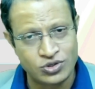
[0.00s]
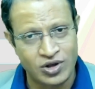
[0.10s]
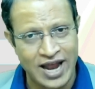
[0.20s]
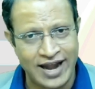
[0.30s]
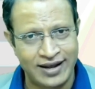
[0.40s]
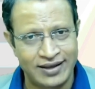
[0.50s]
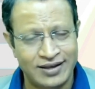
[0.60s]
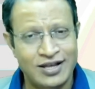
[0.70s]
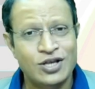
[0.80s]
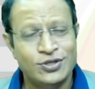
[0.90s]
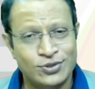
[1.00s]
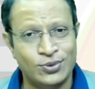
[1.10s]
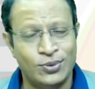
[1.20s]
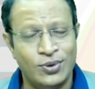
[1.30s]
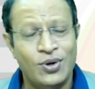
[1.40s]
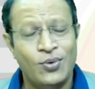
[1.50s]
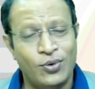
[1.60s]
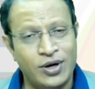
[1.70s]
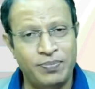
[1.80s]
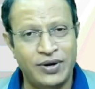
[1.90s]
on adding. So
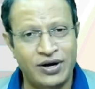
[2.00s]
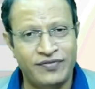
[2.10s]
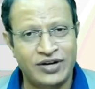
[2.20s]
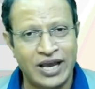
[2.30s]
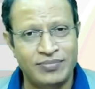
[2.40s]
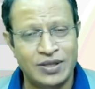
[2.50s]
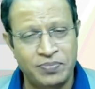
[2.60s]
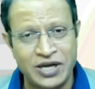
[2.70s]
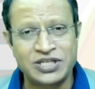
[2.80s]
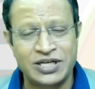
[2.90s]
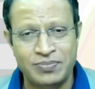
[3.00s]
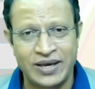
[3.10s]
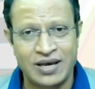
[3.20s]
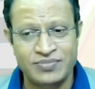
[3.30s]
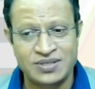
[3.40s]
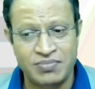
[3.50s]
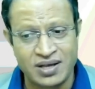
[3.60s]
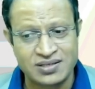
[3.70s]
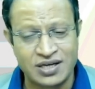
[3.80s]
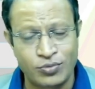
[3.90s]
over a period of time, the patient becomes
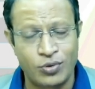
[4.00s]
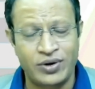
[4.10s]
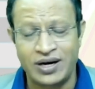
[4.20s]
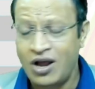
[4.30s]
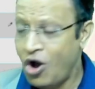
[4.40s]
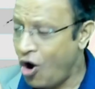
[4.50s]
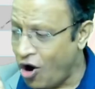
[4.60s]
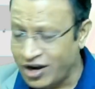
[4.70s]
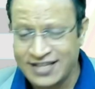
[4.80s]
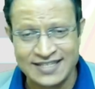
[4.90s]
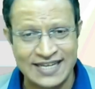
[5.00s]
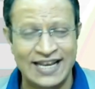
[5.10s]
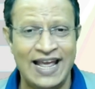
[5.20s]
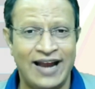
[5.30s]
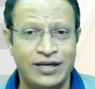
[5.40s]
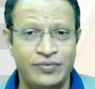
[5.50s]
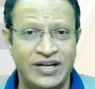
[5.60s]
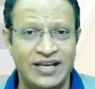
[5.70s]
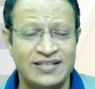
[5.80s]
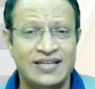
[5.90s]
mastery over all his daily
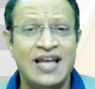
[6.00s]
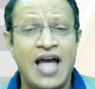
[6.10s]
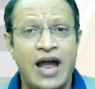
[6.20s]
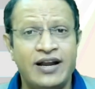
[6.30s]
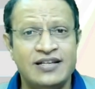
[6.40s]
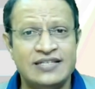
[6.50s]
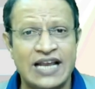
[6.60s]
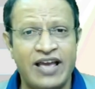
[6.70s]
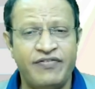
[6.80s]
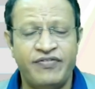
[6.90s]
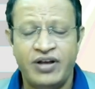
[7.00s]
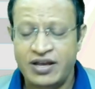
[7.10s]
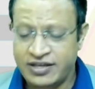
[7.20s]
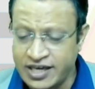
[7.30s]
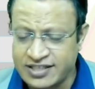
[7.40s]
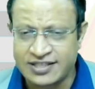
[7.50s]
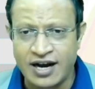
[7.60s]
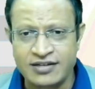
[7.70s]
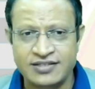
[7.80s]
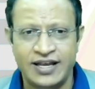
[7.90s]
activities and his life
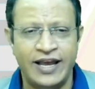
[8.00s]
kickstarts